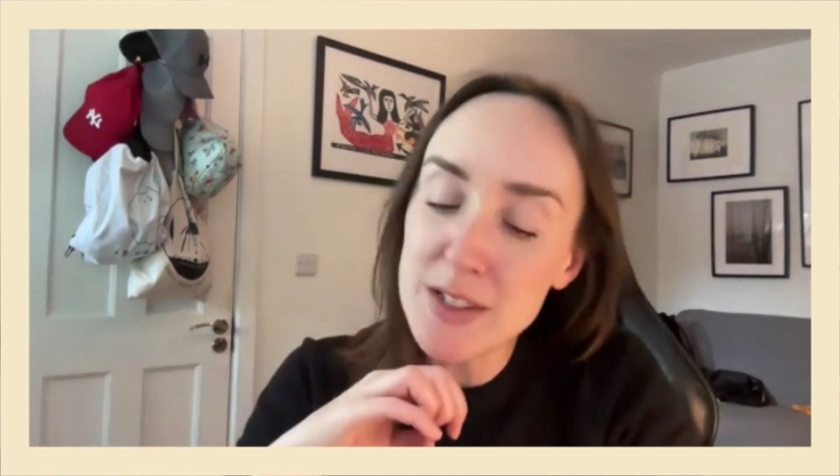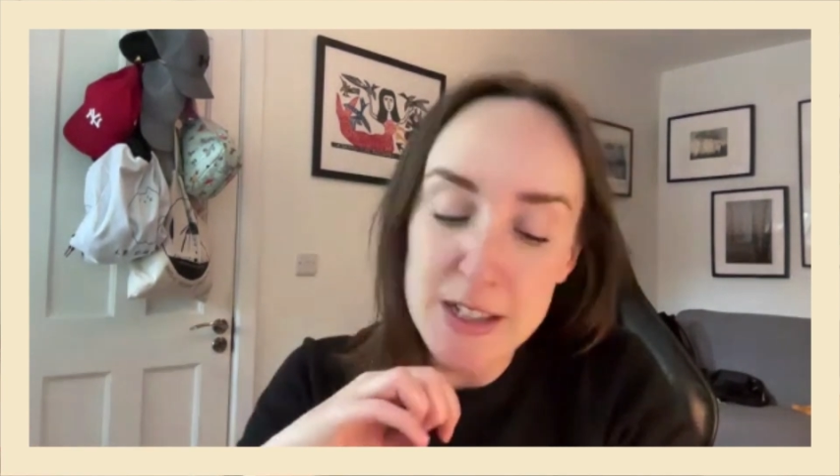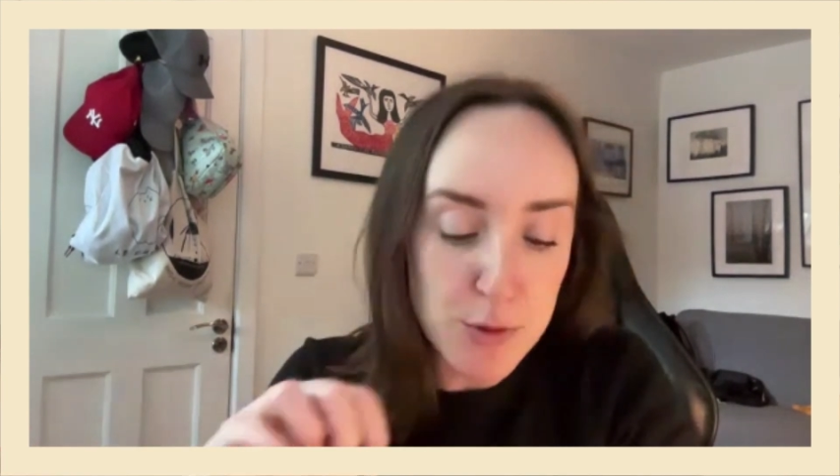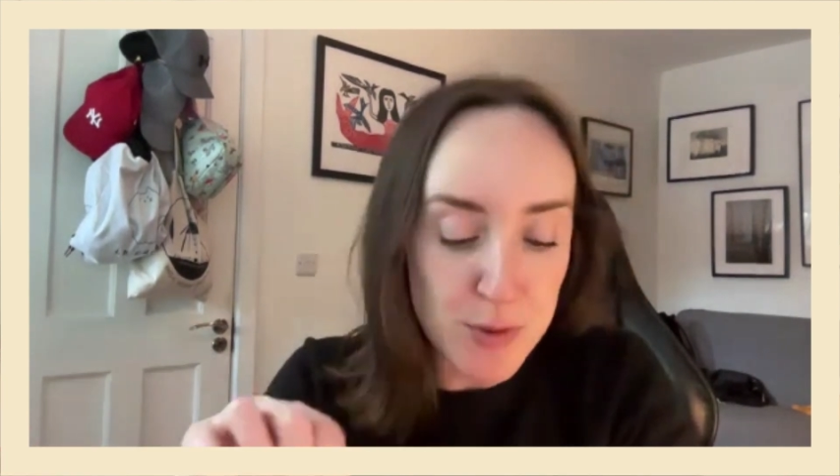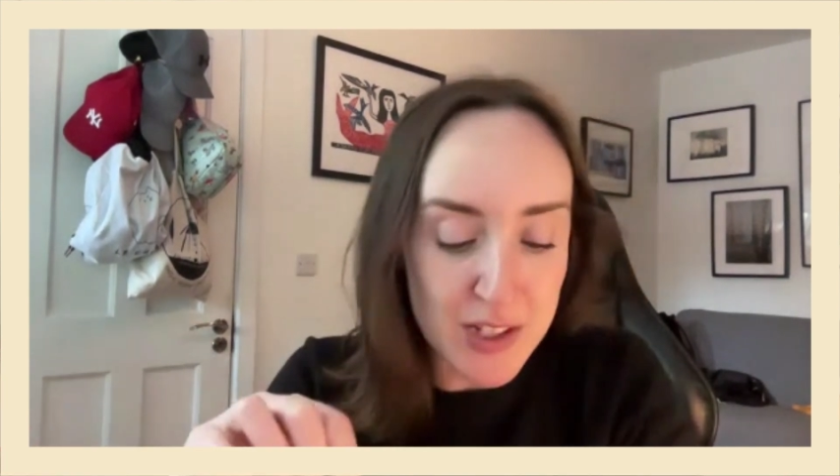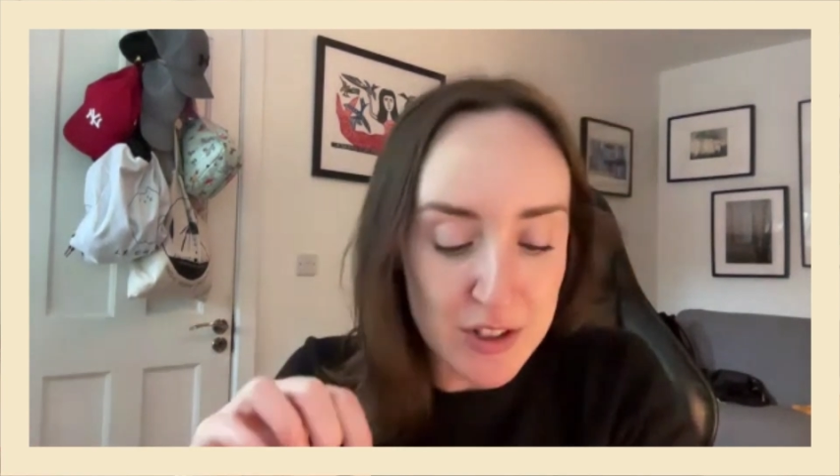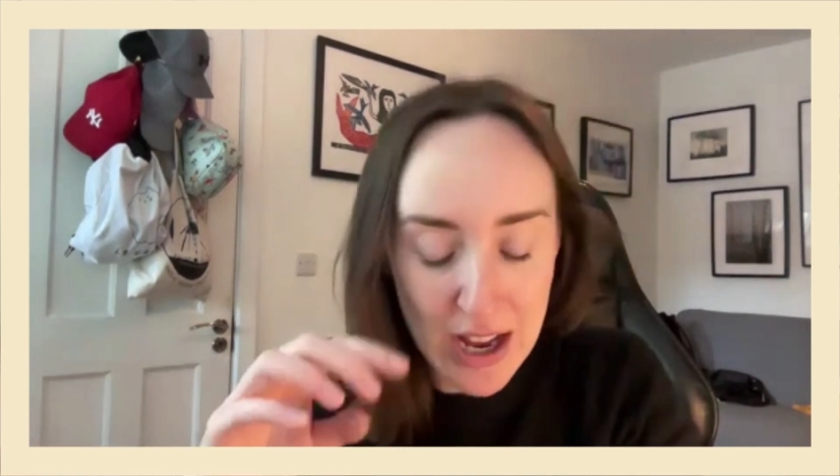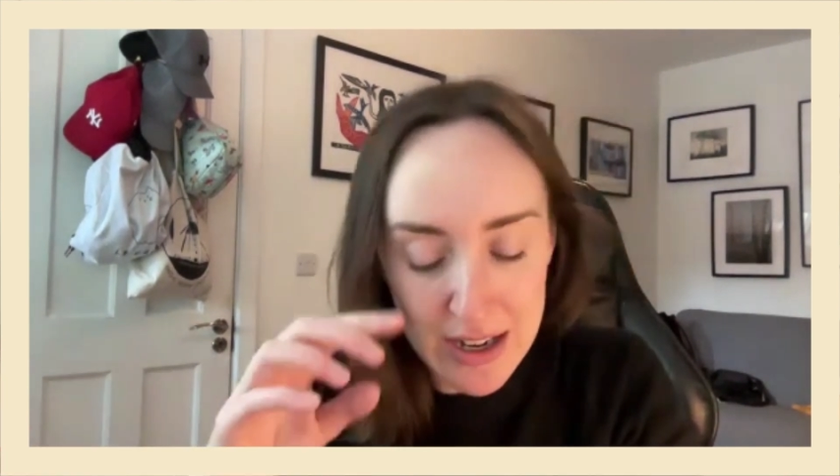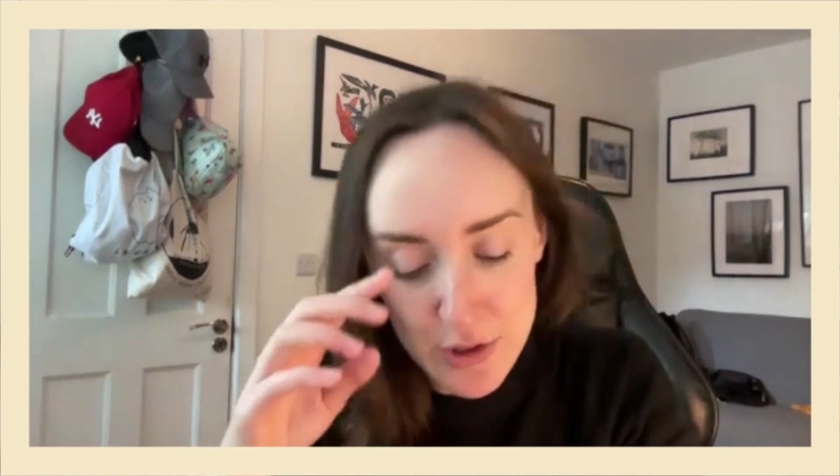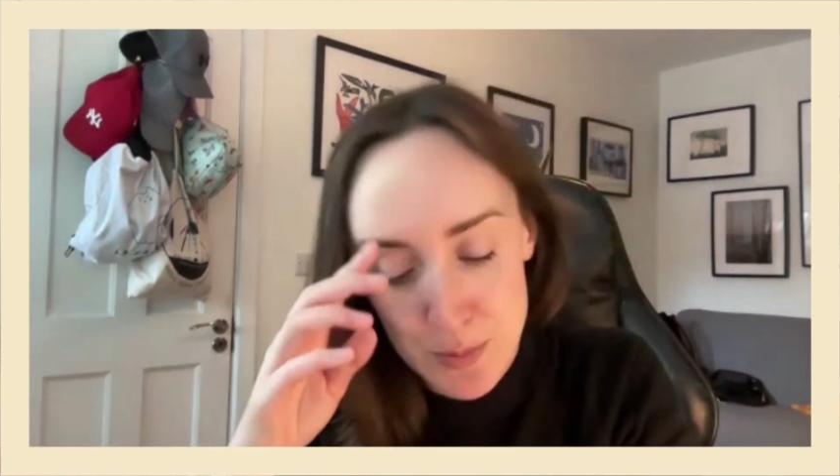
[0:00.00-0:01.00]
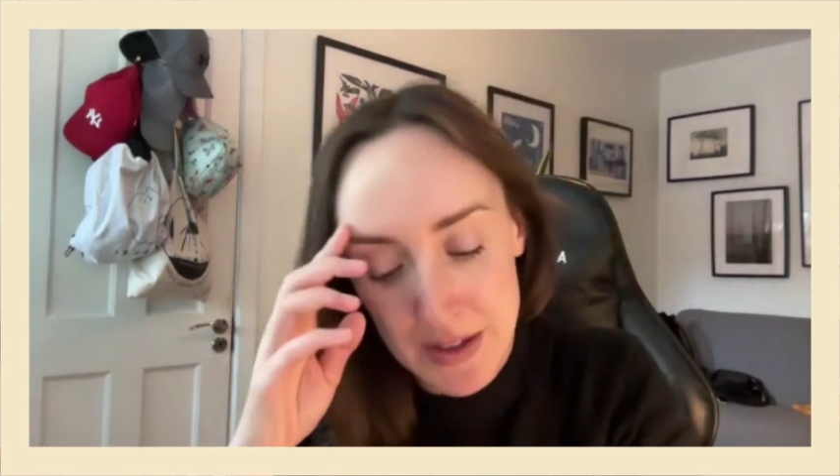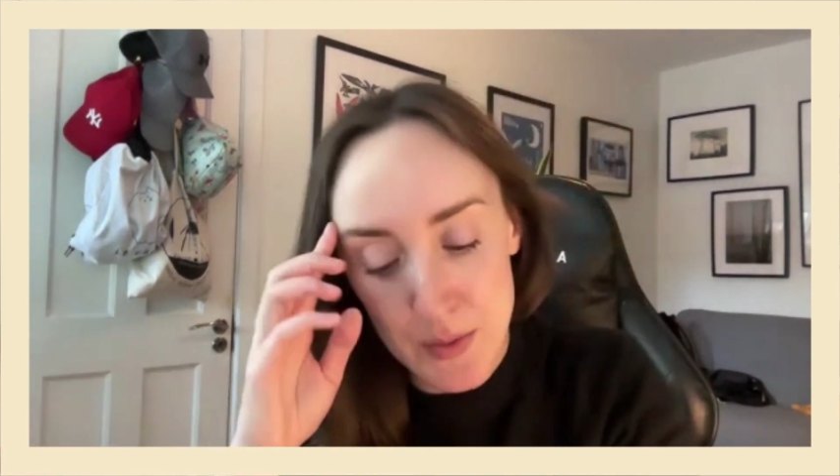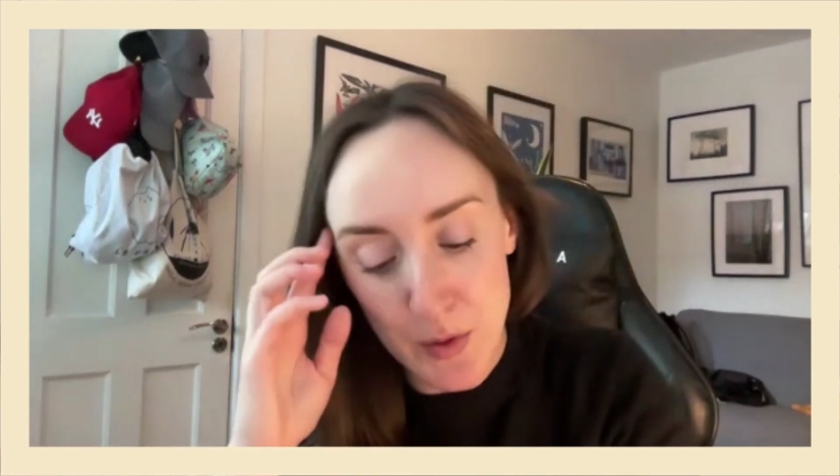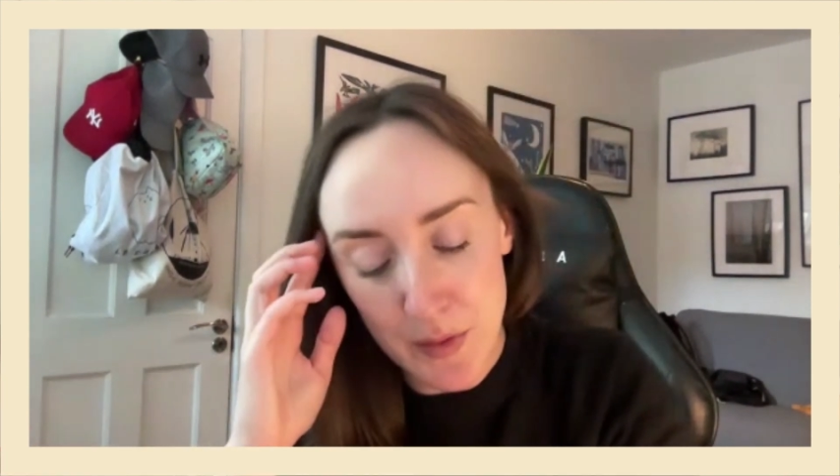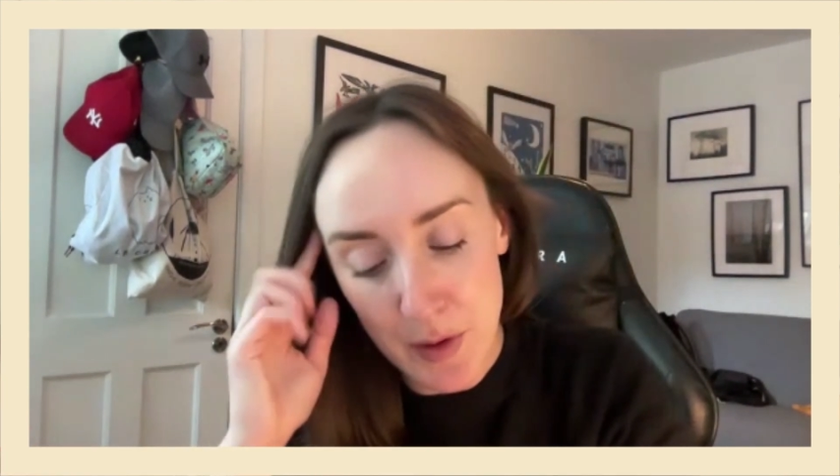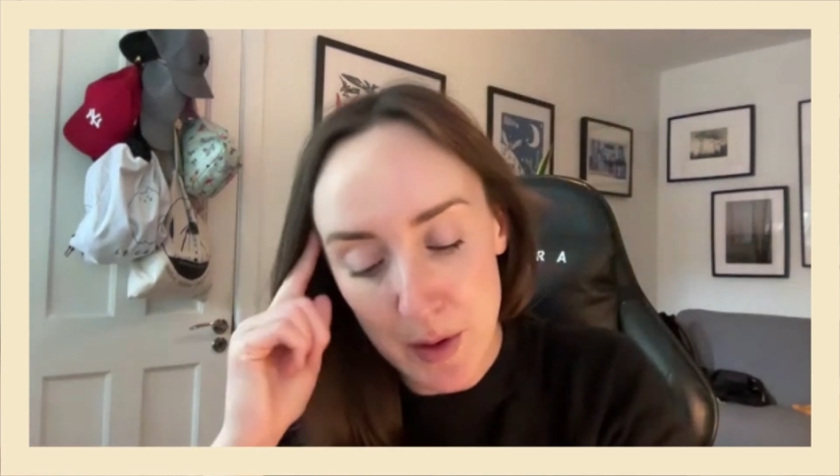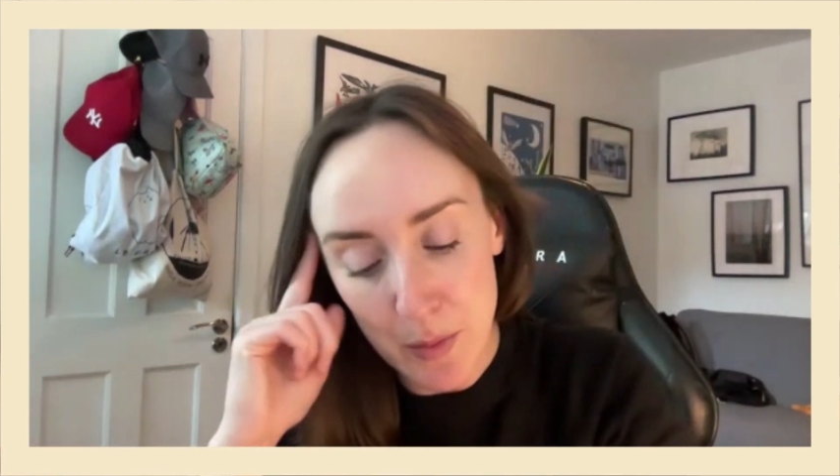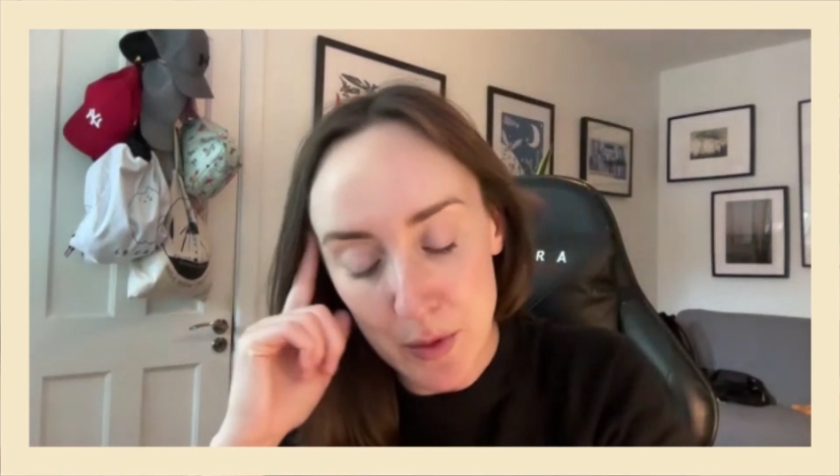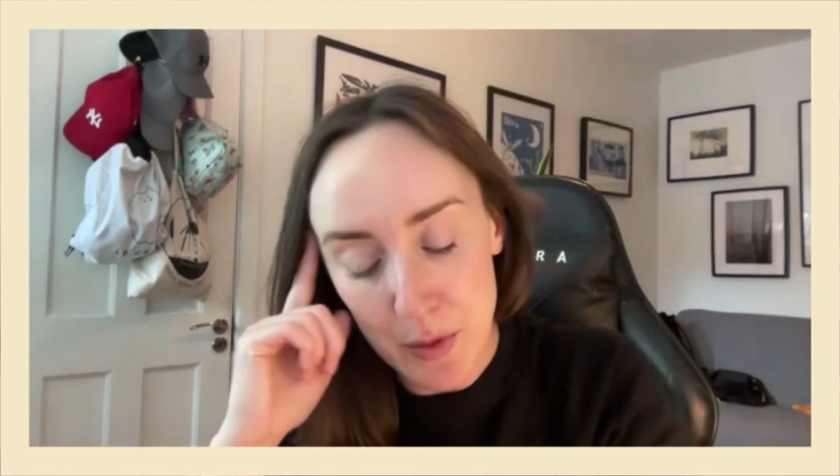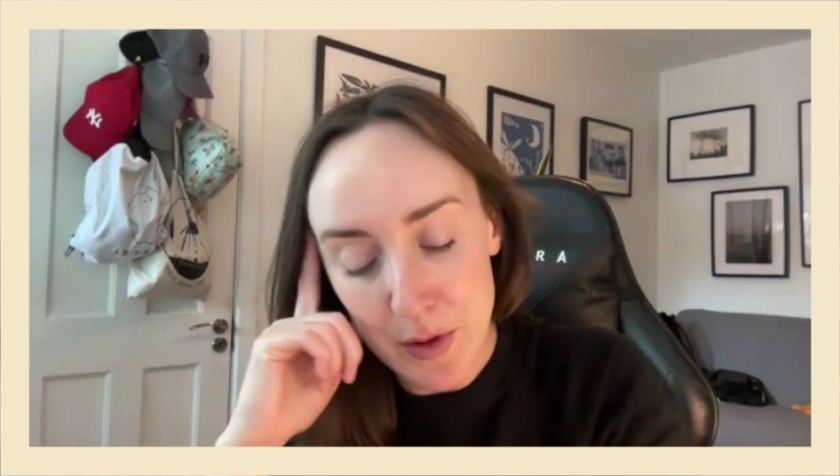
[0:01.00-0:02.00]
an interesting challenge because one of
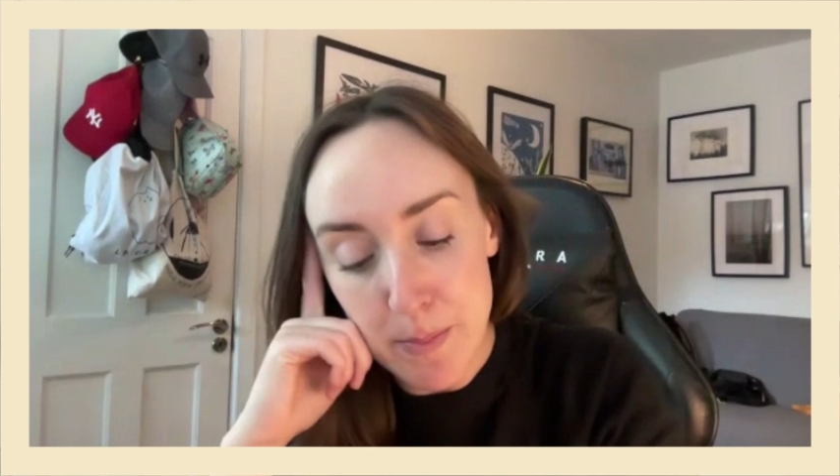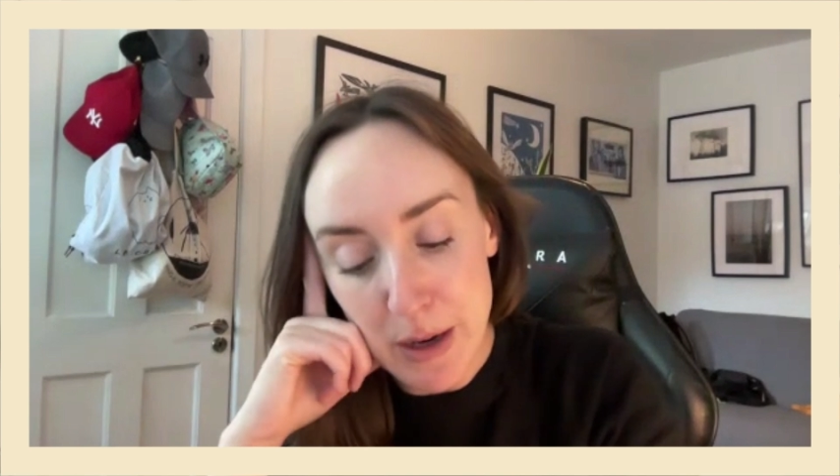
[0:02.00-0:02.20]
the